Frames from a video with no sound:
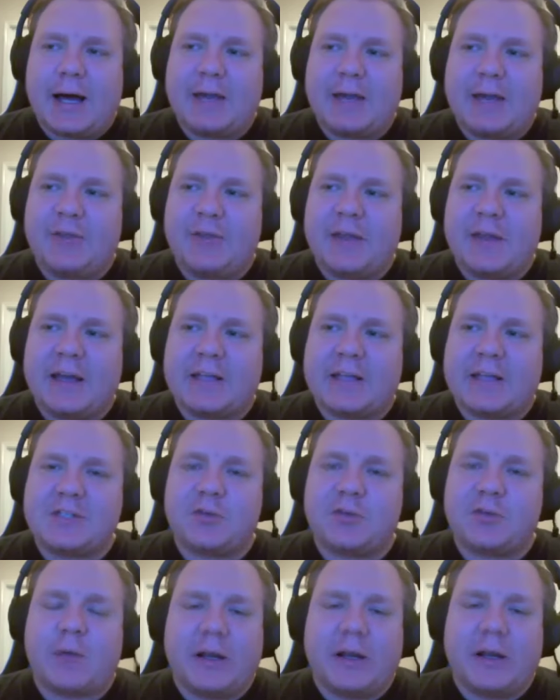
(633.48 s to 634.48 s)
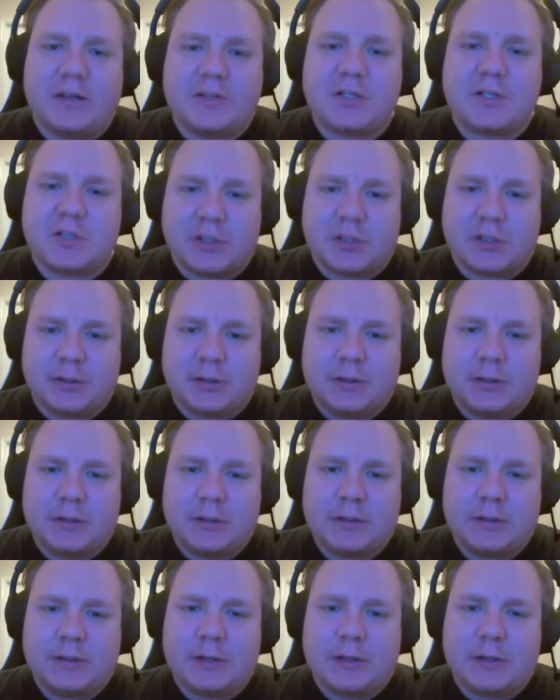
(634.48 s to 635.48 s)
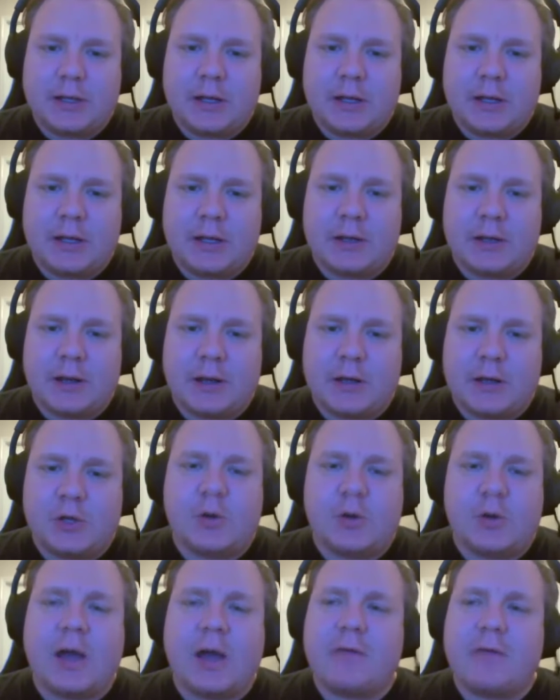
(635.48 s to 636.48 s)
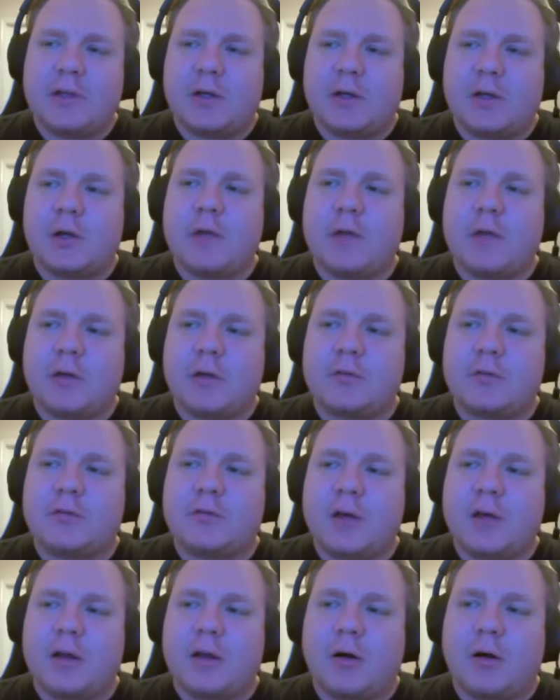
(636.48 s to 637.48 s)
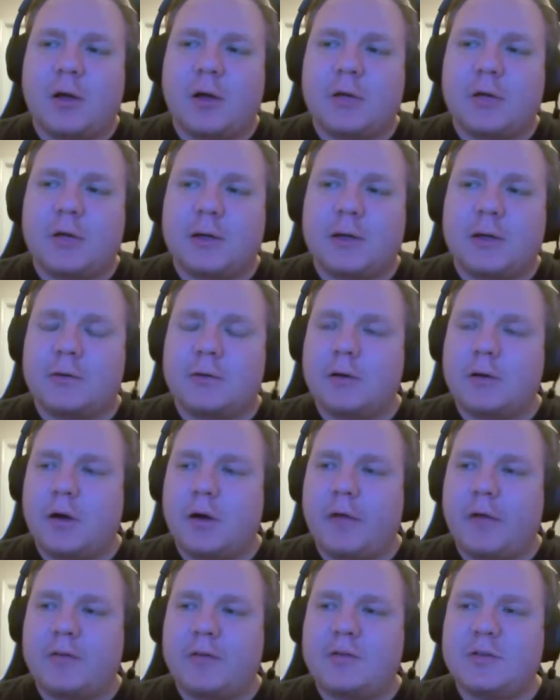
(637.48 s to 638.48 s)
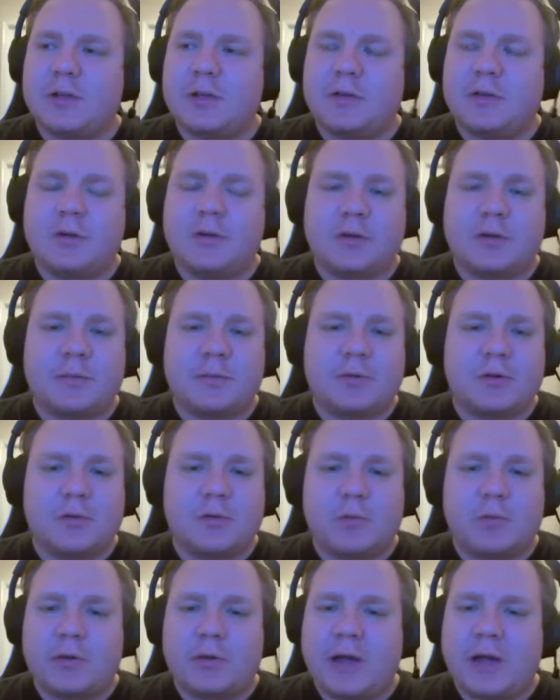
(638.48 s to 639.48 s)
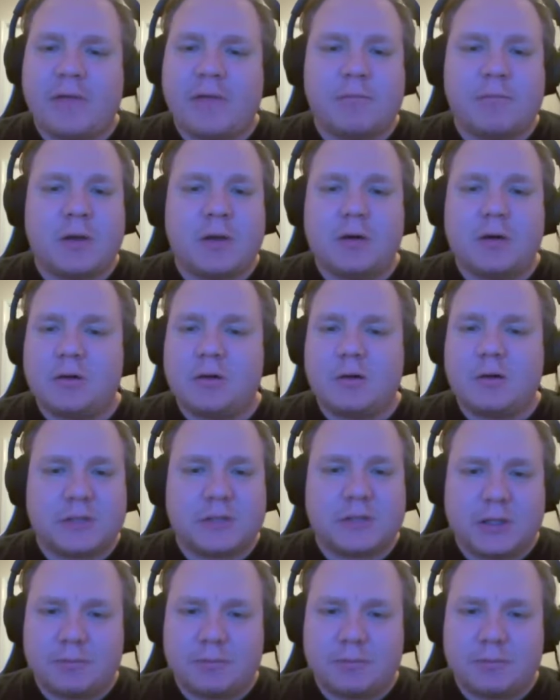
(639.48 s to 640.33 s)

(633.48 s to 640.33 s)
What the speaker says: I think it's the right decision. And you have the other side arguing. Obviously, he took them to where they haven't been in a long